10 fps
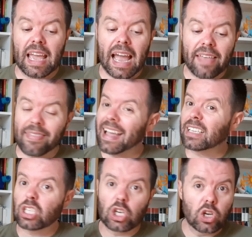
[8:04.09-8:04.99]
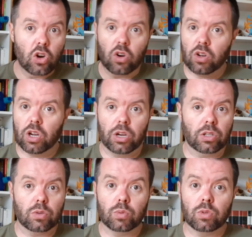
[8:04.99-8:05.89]
and that's not going
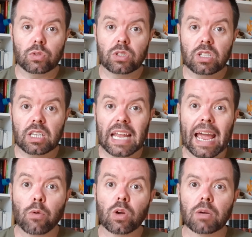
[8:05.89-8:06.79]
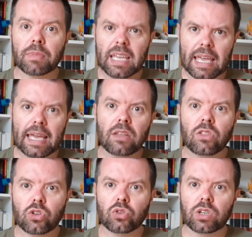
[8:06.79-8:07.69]
towards an outcome here,
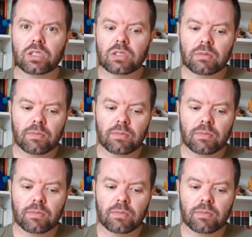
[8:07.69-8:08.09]
the choice.